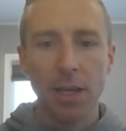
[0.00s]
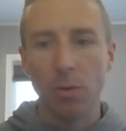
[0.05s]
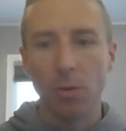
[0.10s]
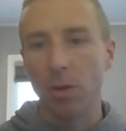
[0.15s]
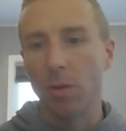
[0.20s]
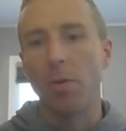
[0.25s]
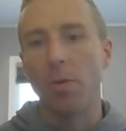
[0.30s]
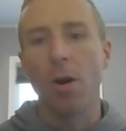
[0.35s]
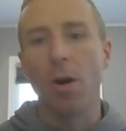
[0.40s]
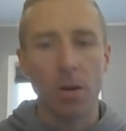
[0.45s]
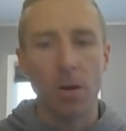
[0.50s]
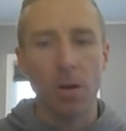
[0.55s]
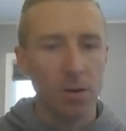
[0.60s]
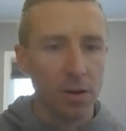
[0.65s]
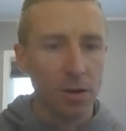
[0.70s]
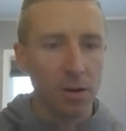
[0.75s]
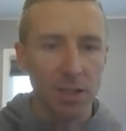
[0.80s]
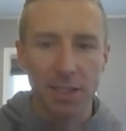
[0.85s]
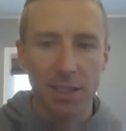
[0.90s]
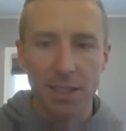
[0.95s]
you want to
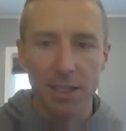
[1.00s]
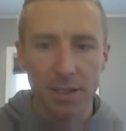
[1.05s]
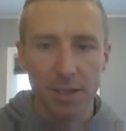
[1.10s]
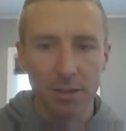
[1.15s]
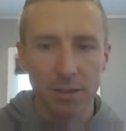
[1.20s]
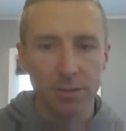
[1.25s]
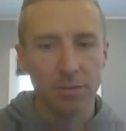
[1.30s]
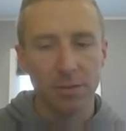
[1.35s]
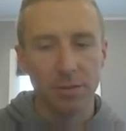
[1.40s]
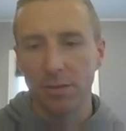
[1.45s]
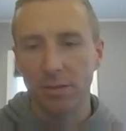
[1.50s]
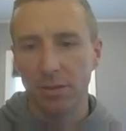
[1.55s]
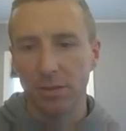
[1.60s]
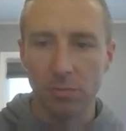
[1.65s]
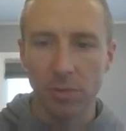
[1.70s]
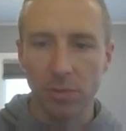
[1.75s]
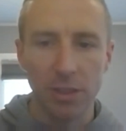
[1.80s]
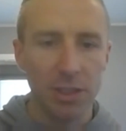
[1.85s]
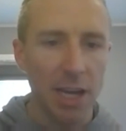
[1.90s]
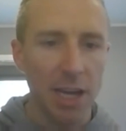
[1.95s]
partner on a deal, just
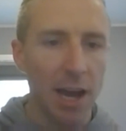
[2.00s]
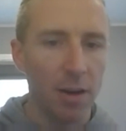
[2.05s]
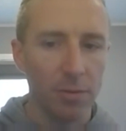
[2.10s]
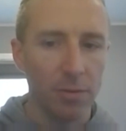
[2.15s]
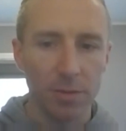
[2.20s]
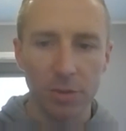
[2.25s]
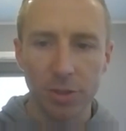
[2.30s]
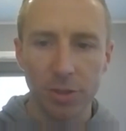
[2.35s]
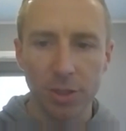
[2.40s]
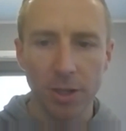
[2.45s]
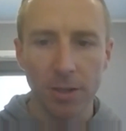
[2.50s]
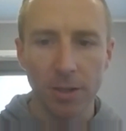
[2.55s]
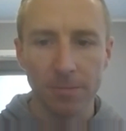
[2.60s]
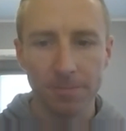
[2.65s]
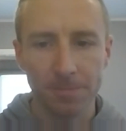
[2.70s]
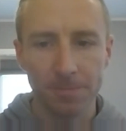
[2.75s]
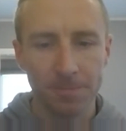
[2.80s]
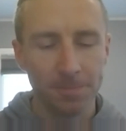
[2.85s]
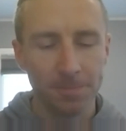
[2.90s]
reach out for sure.